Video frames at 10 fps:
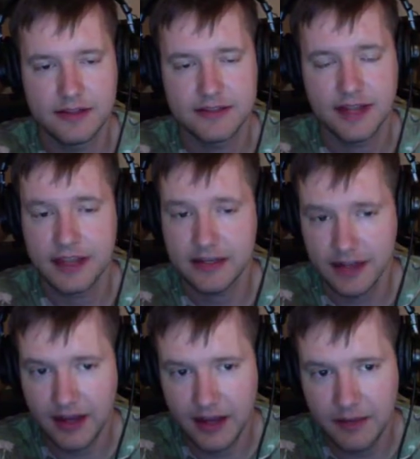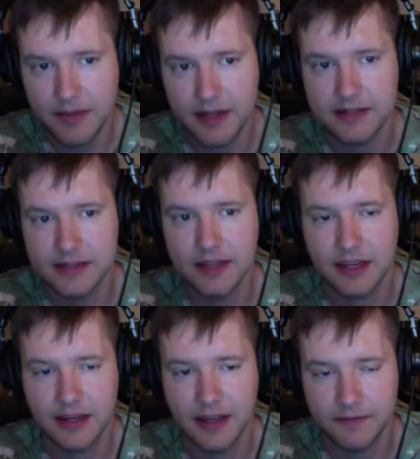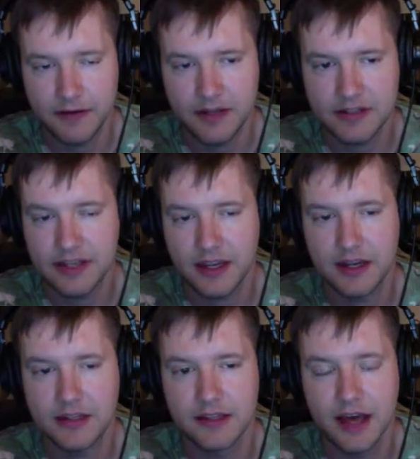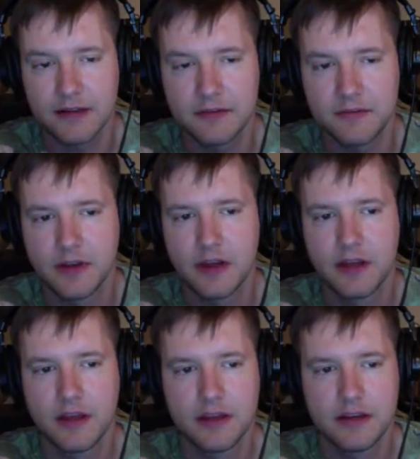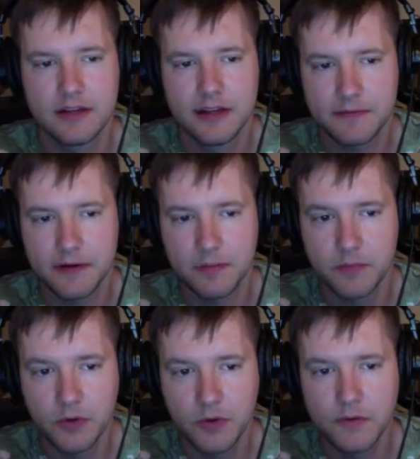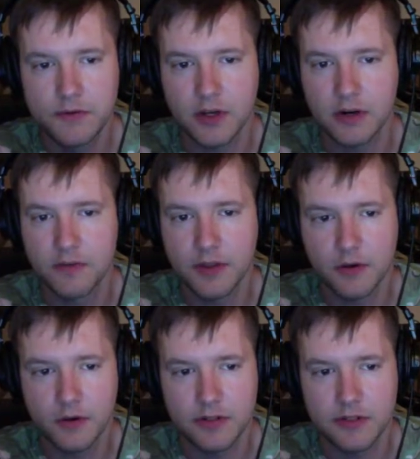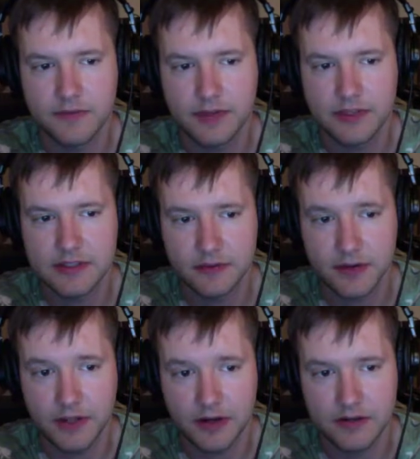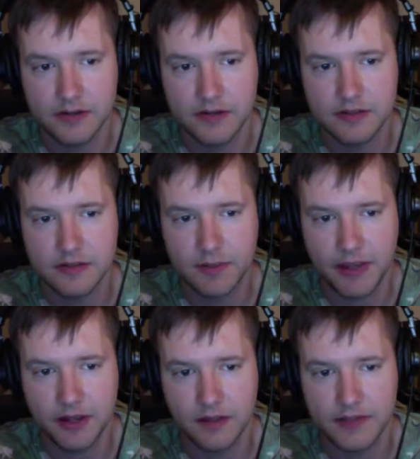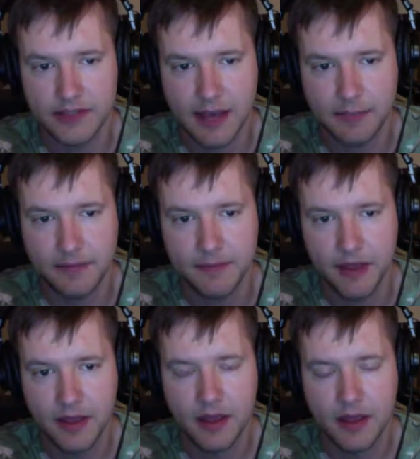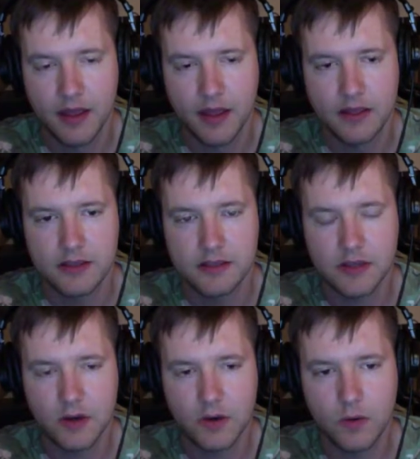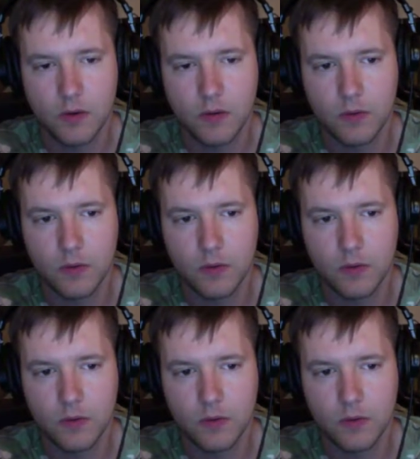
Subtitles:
taken time, and it's taken effort, and it's taken a lot of different moves over the course of these different years to make all this happen. So,